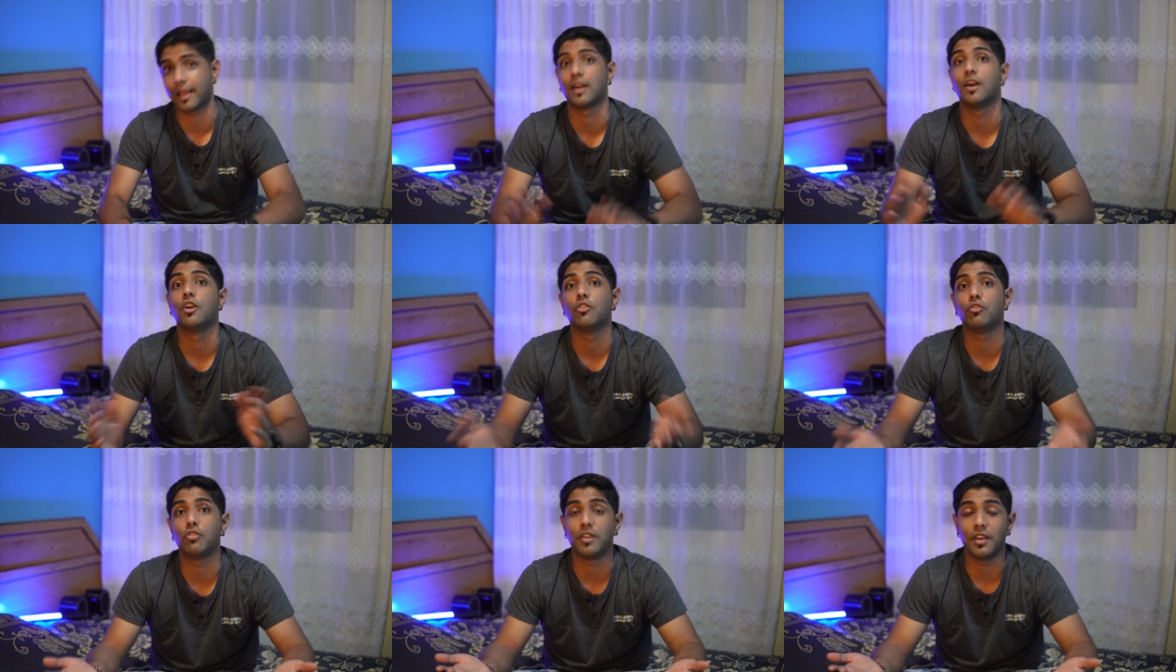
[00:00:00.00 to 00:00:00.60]

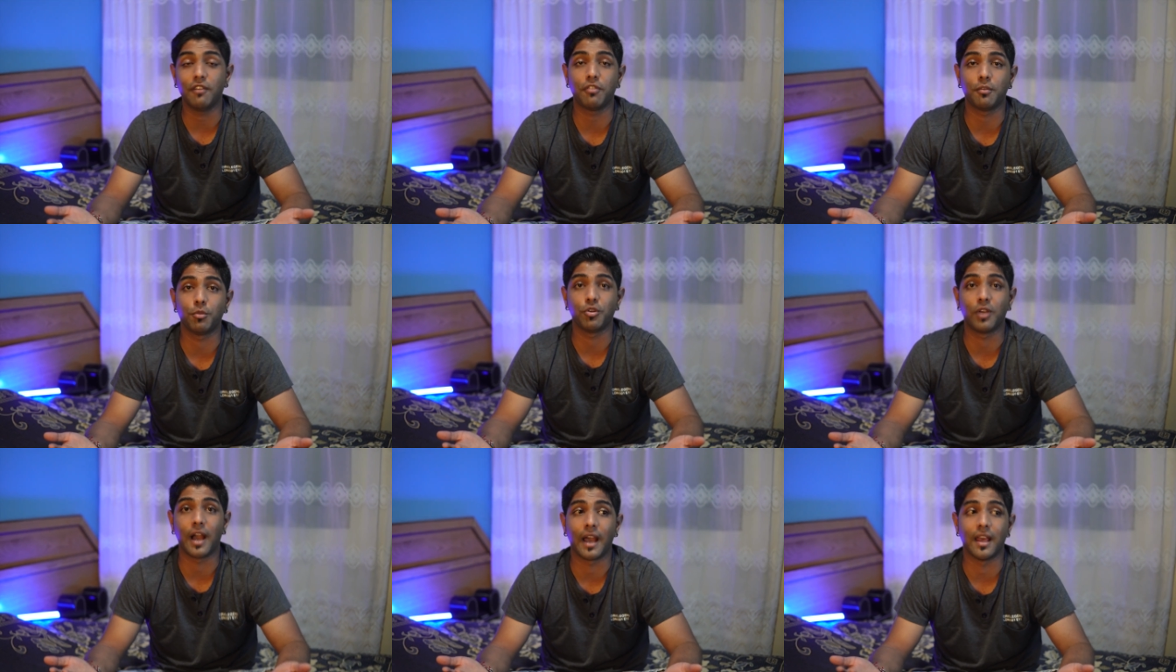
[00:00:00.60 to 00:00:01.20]
to hear from
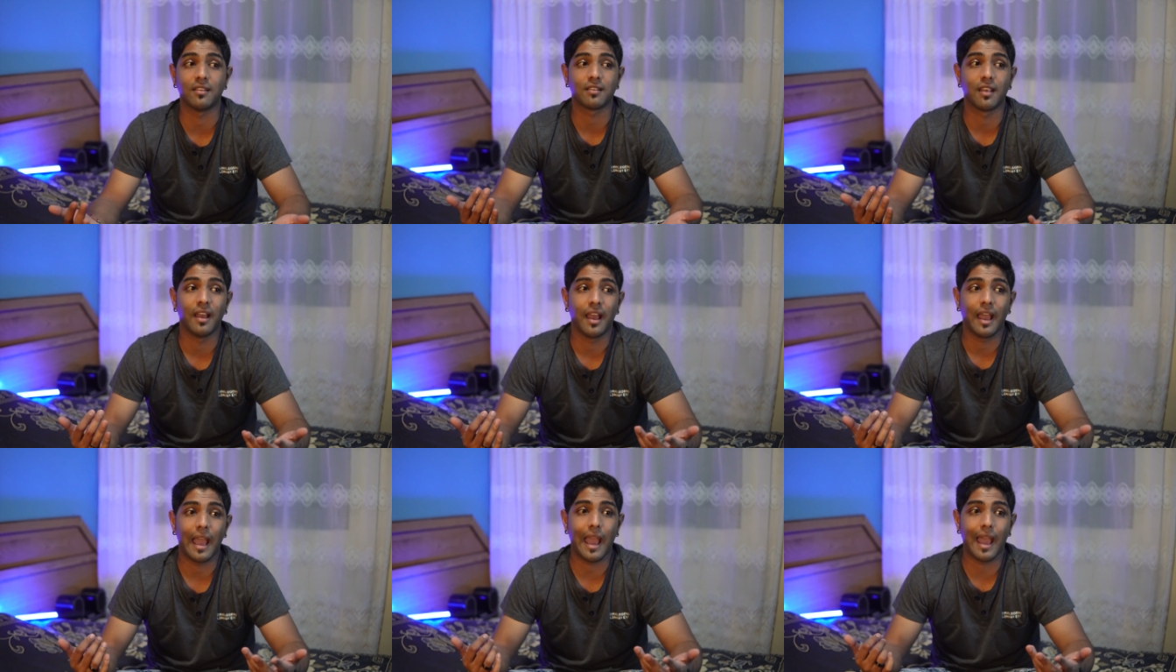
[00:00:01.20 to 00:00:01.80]
you guys
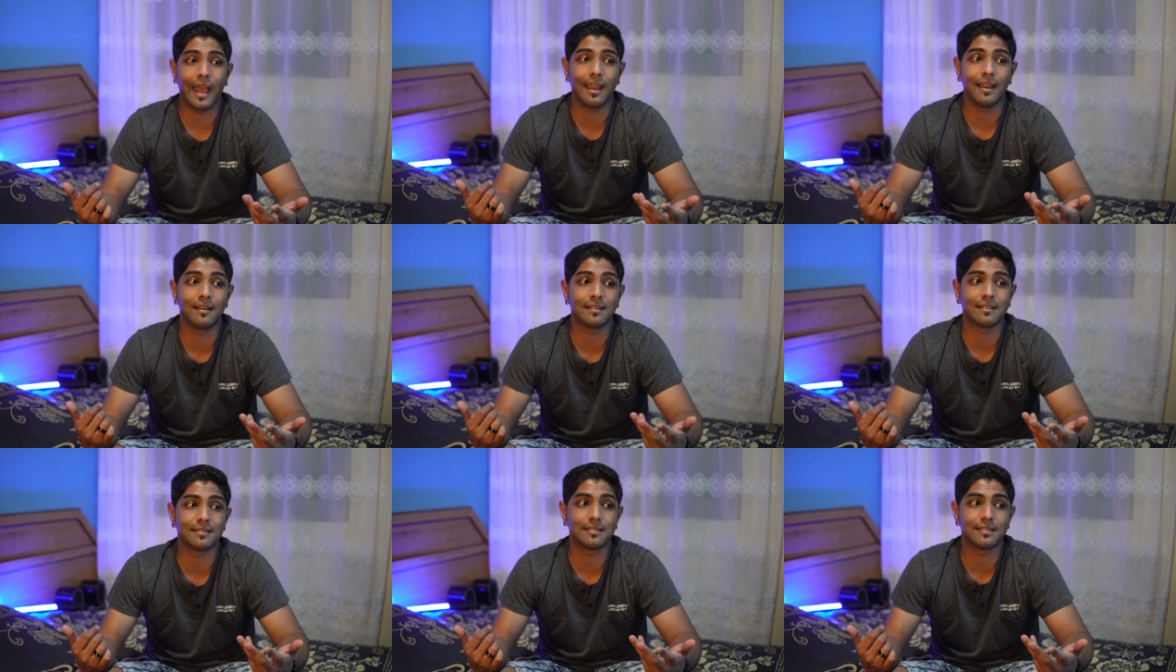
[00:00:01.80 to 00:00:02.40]
and
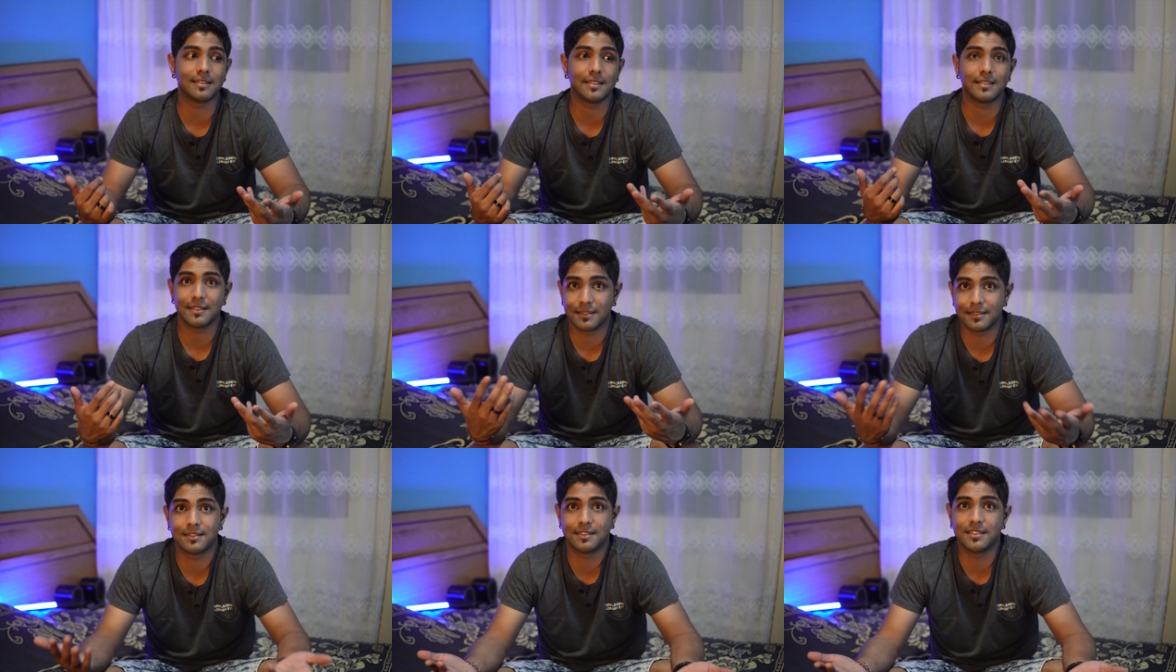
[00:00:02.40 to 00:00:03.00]

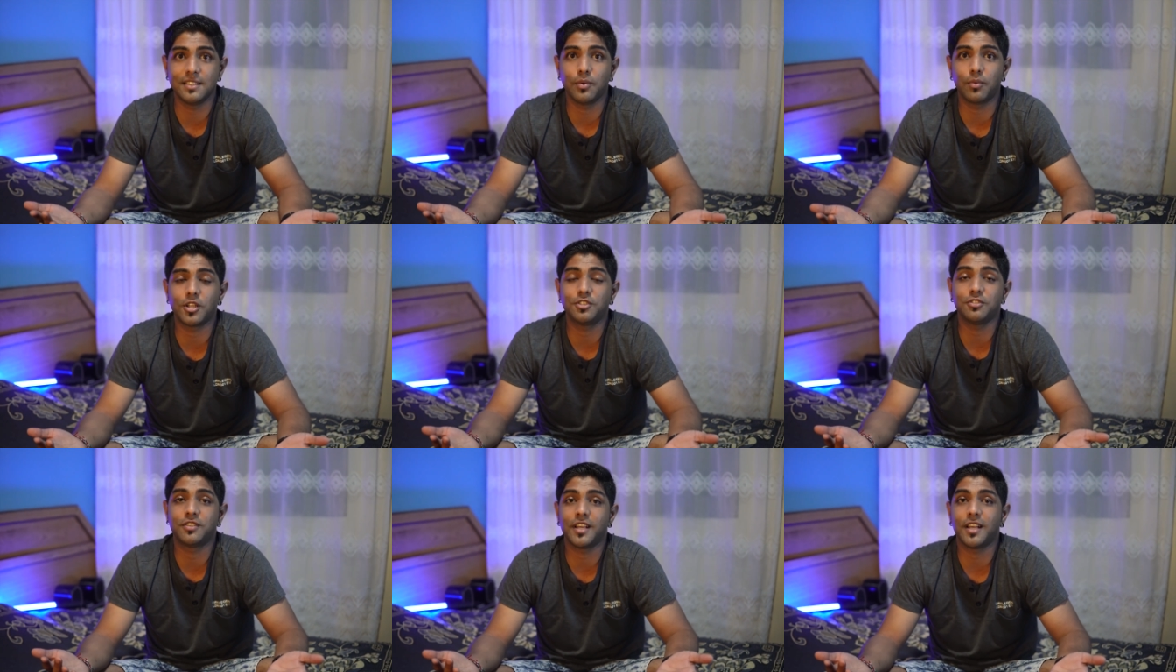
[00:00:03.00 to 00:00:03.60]
see
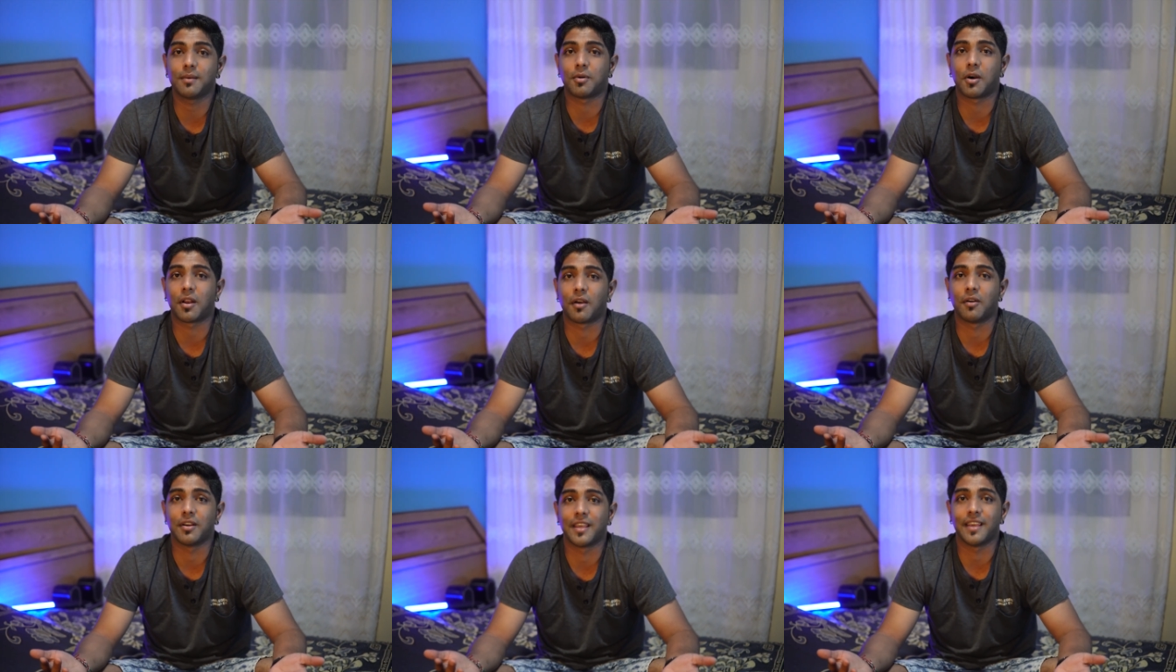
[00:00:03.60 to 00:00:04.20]
what you think about
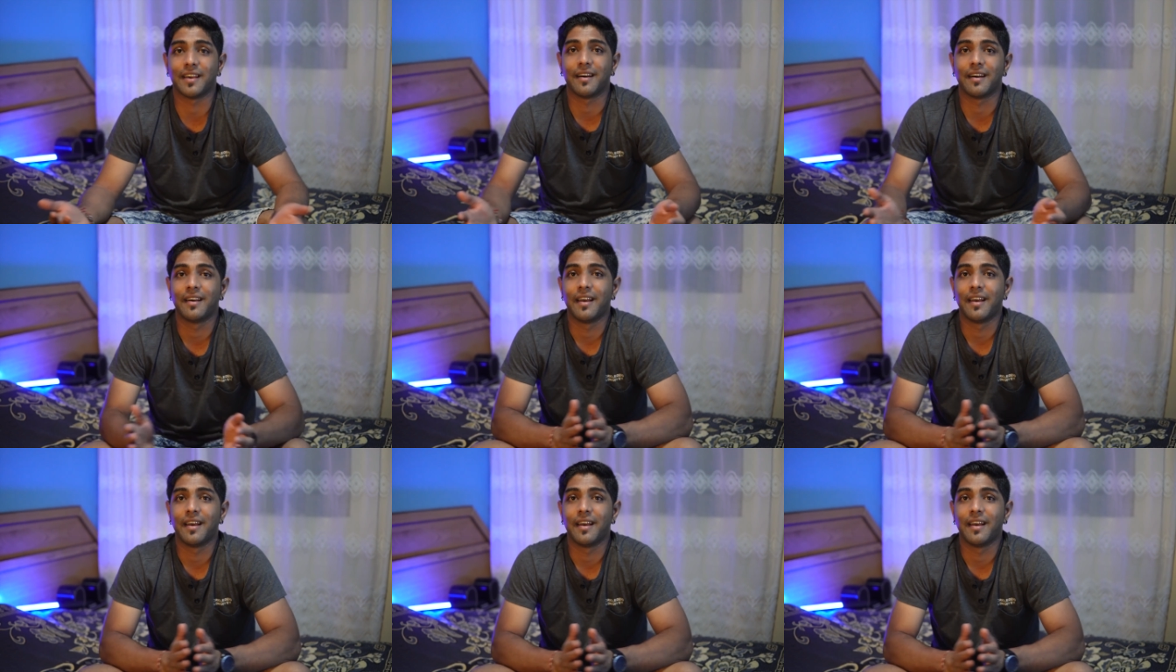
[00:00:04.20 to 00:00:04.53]
our gear.